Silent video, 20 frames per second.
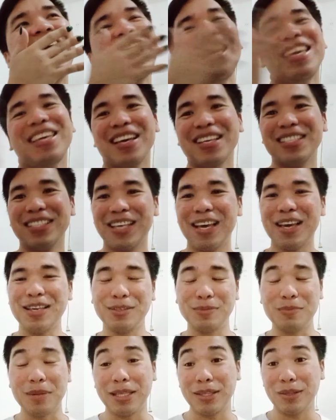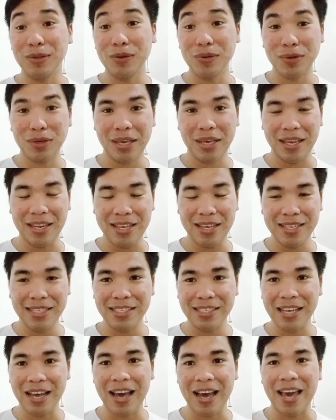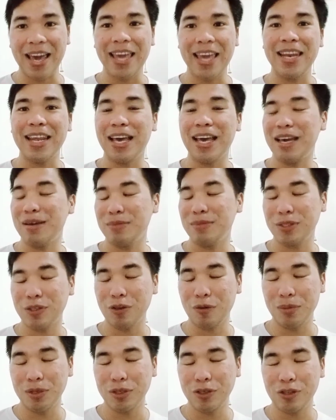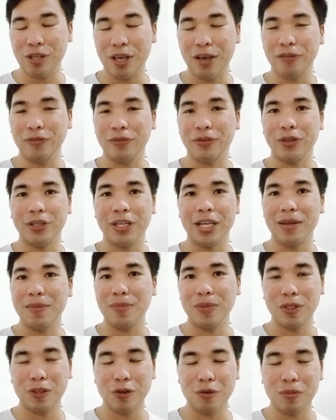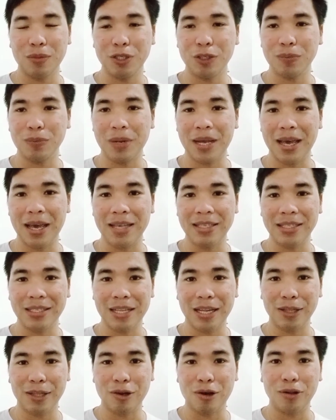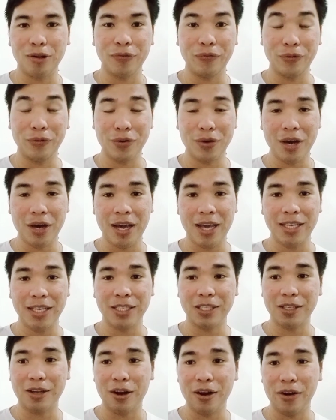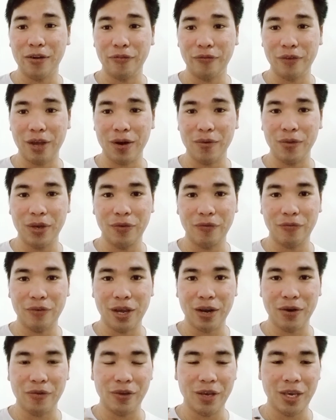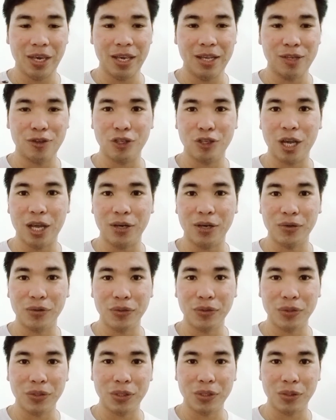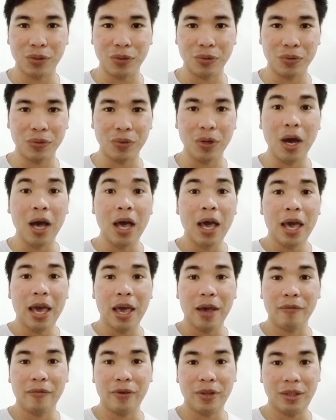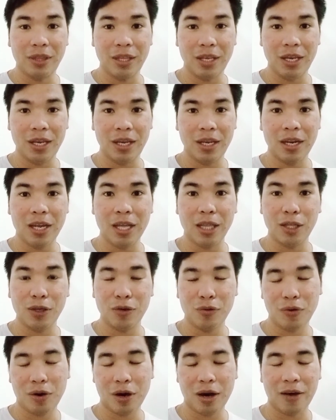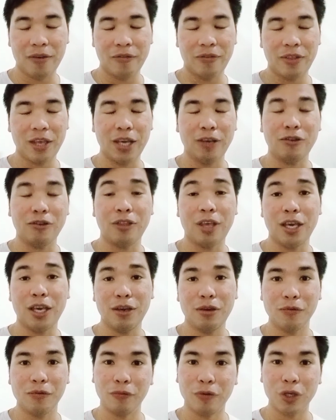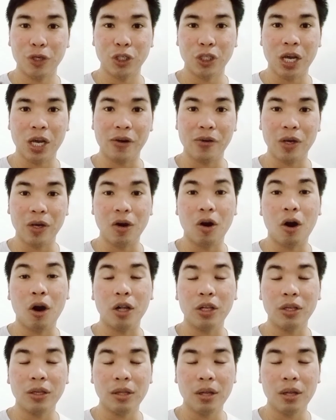Yes, guys, but no kidding side. I am so much thankful. I'm so much blessed that all of you guys are very, very generous to everything that you have. Thank you for sharing all